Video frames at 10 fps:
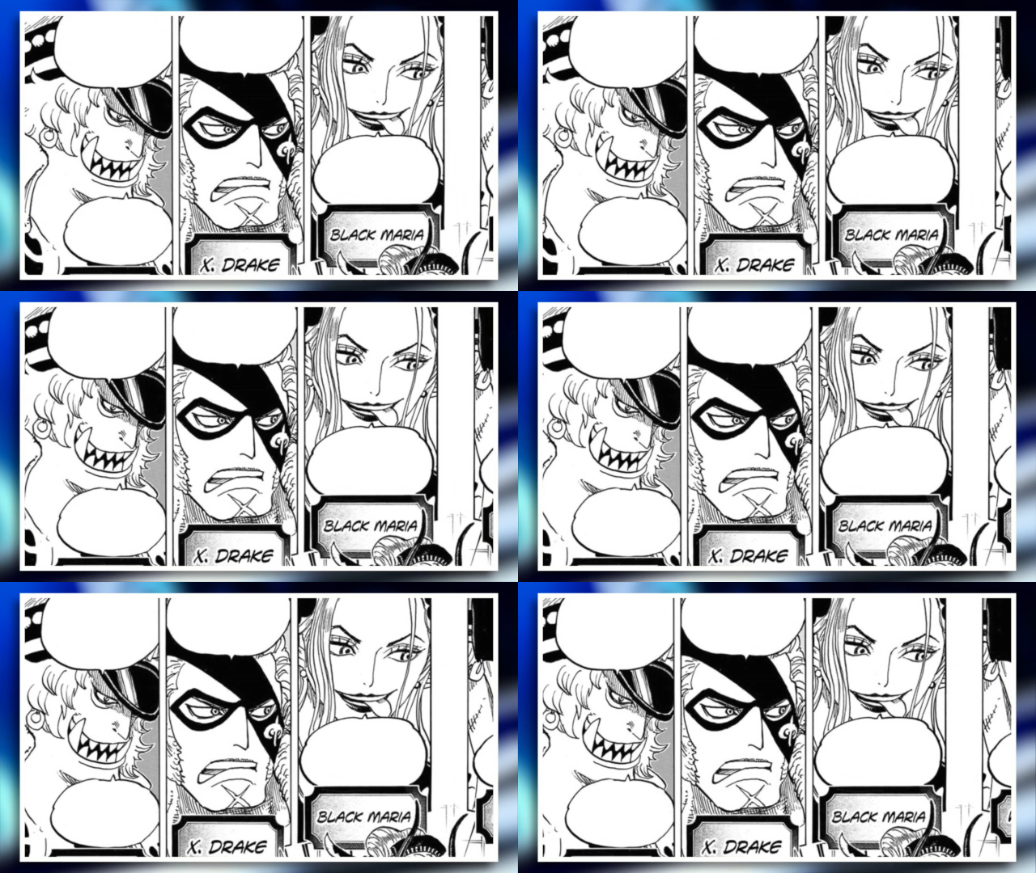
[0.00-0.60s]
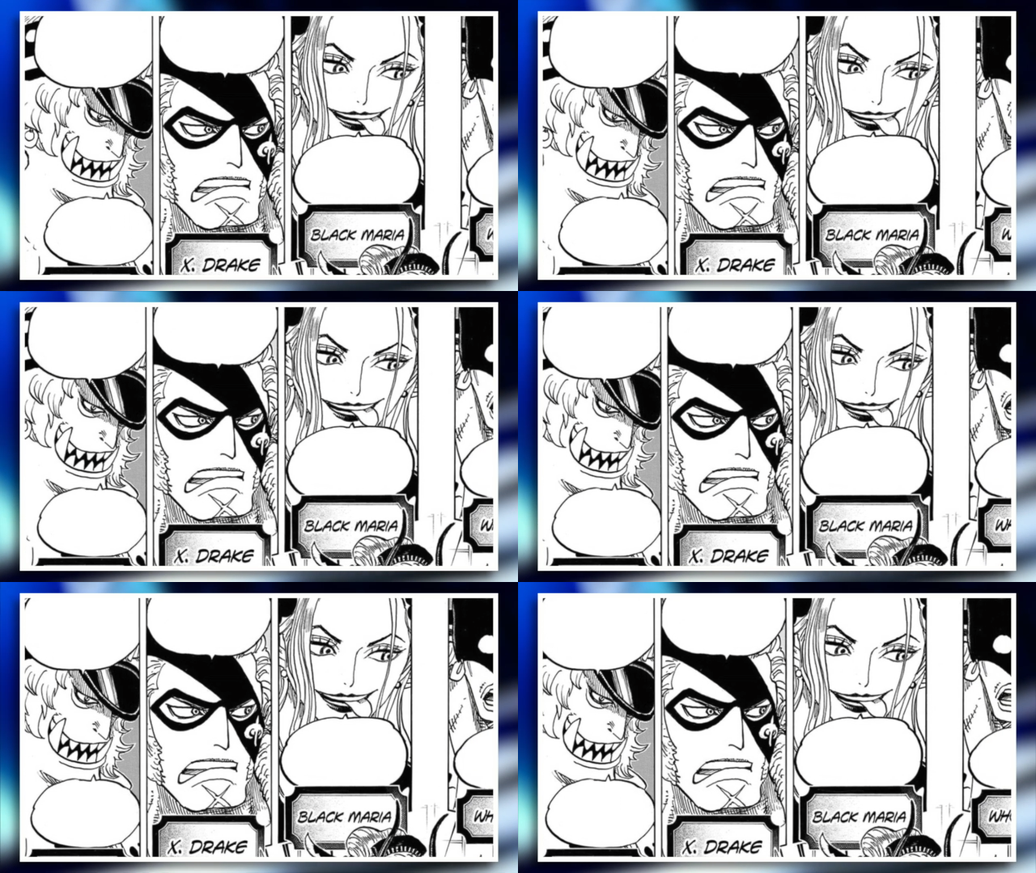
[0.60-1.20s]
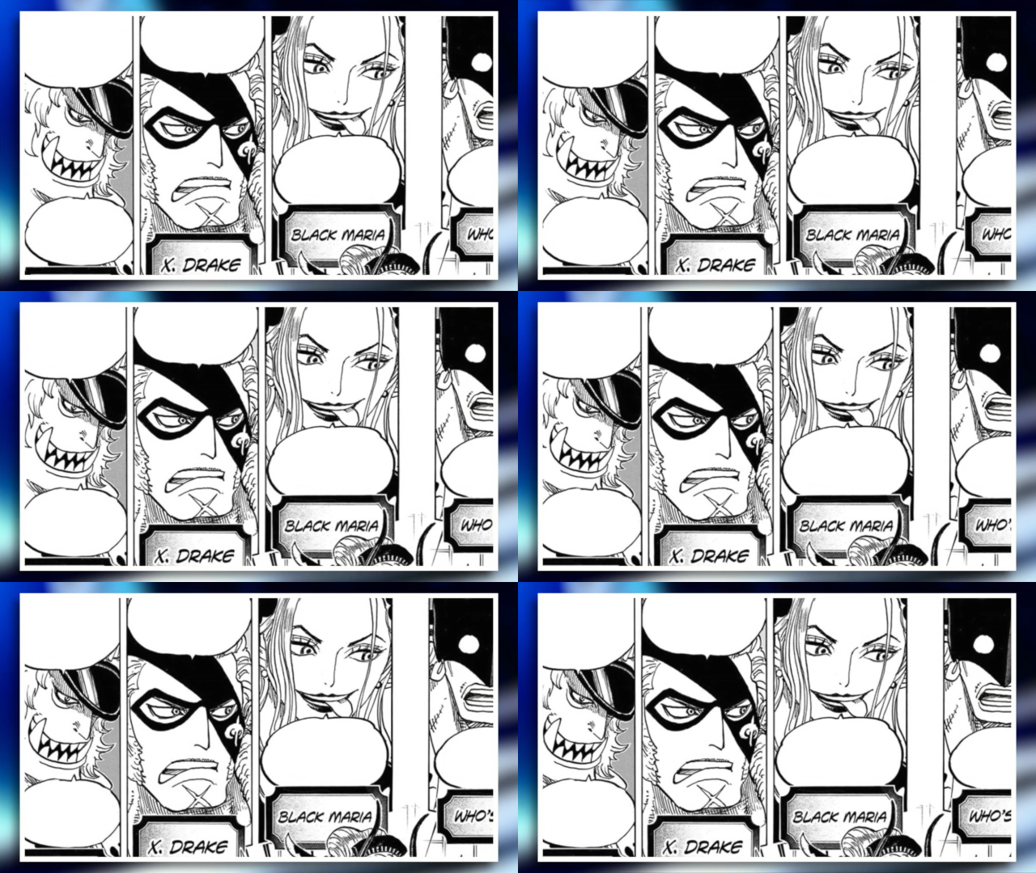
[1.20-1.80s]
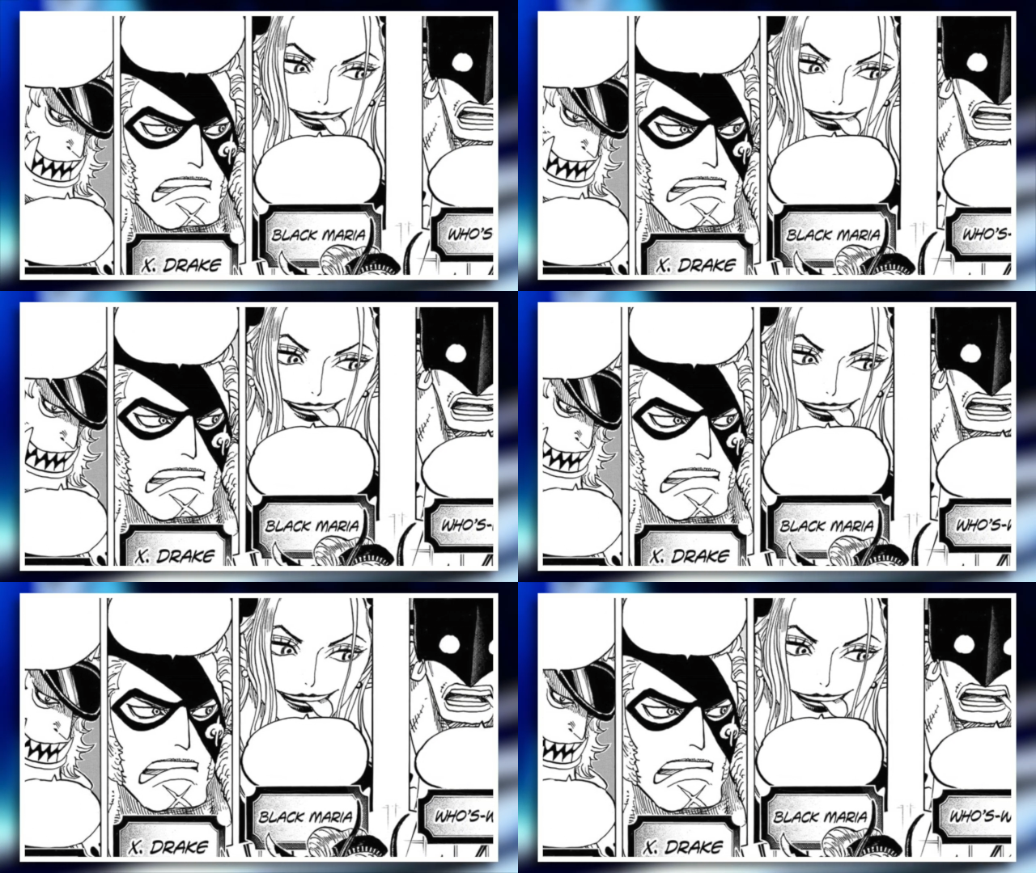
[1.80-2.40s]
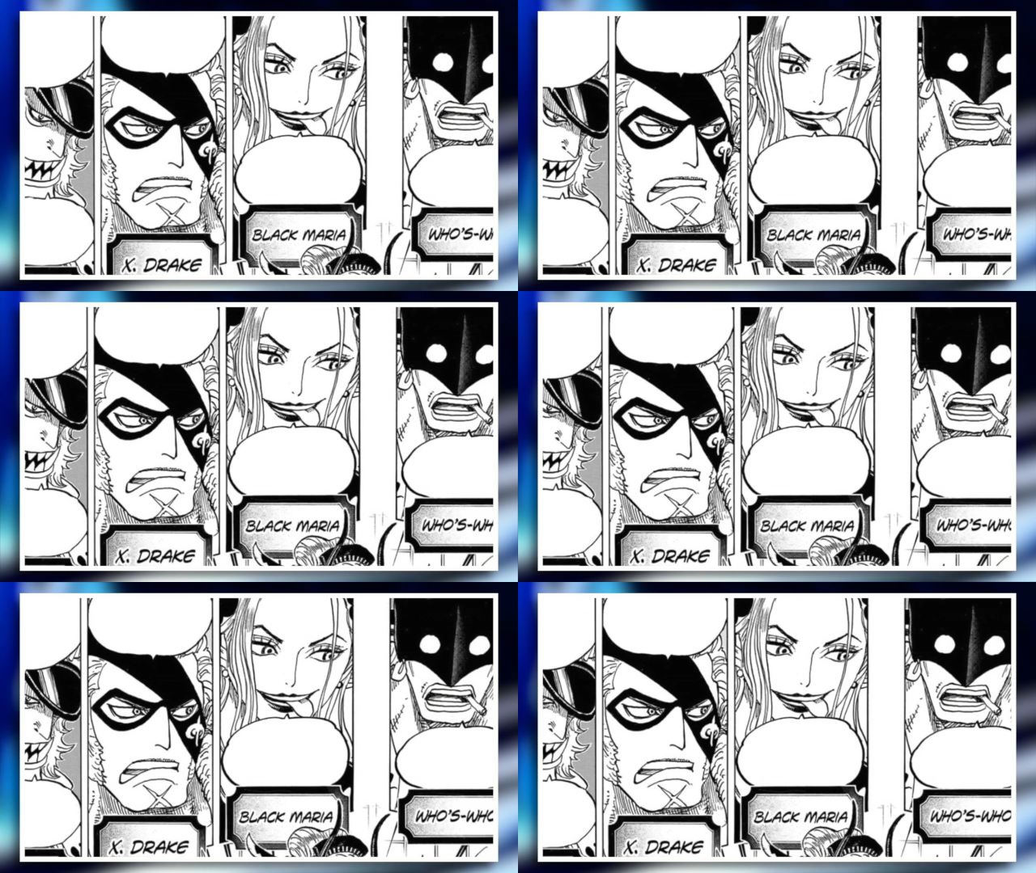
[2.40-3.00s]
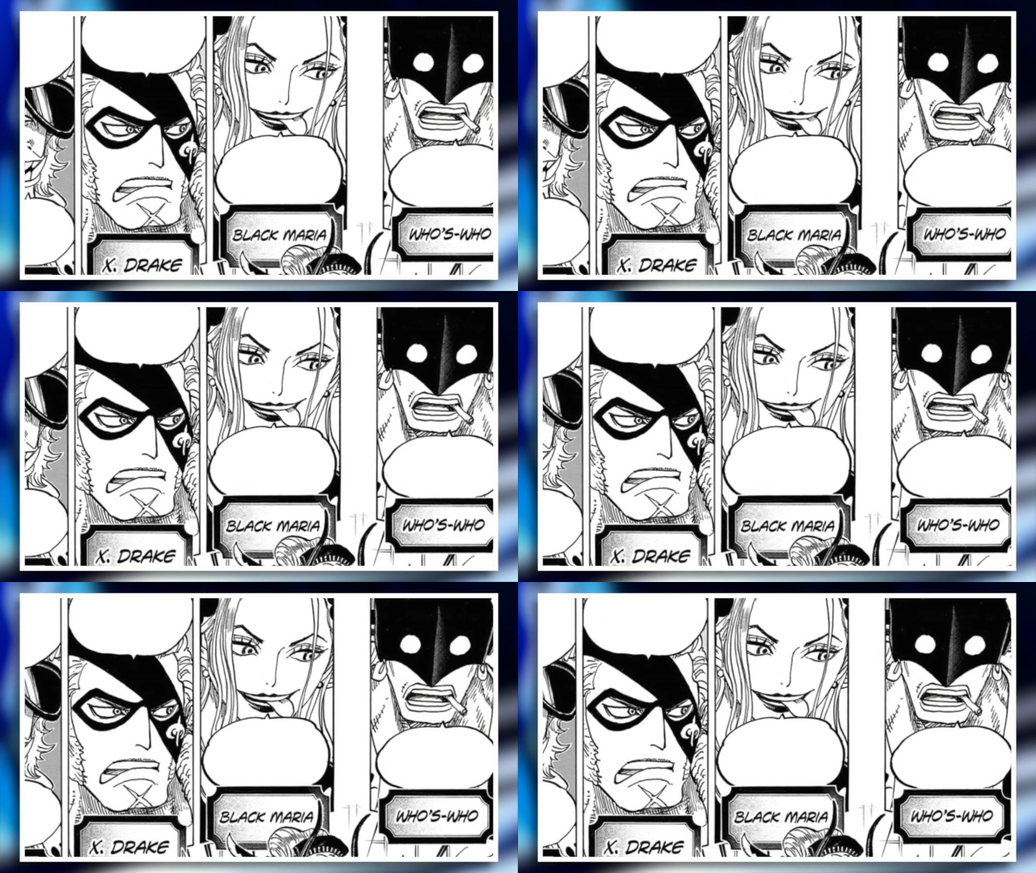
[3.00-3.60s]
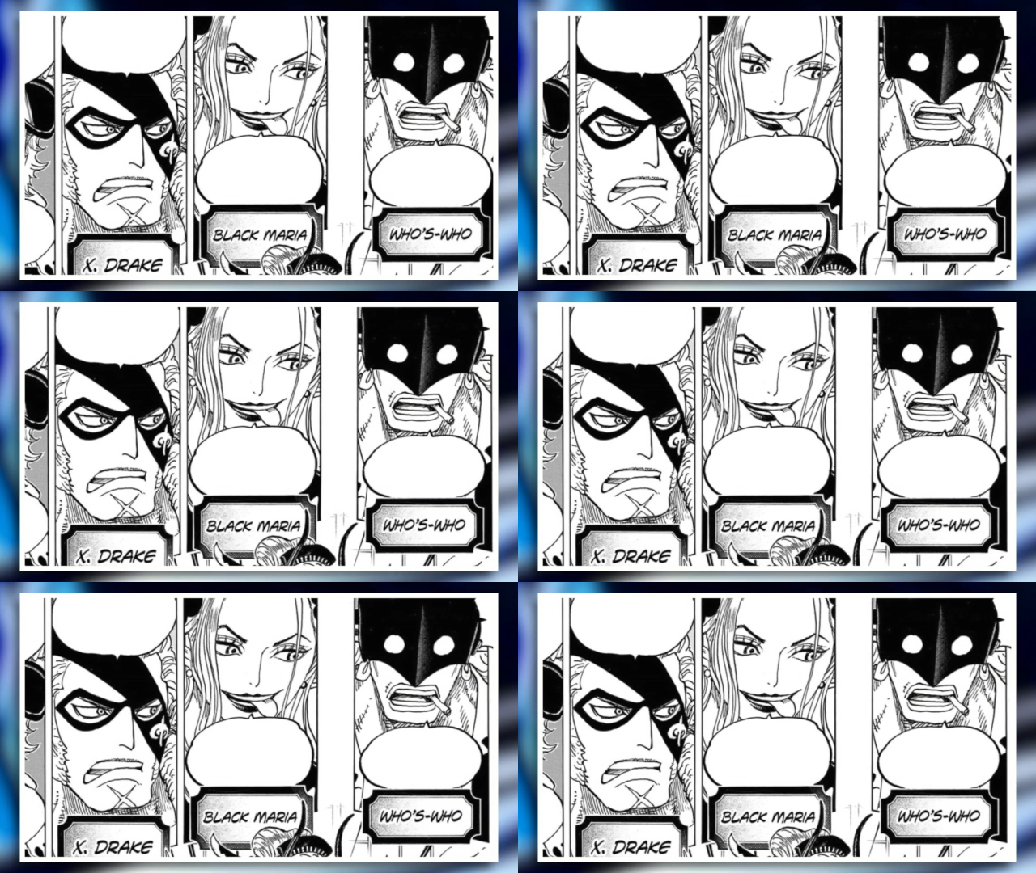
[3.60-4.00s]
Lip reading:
No face is visible, so there are no lips to read.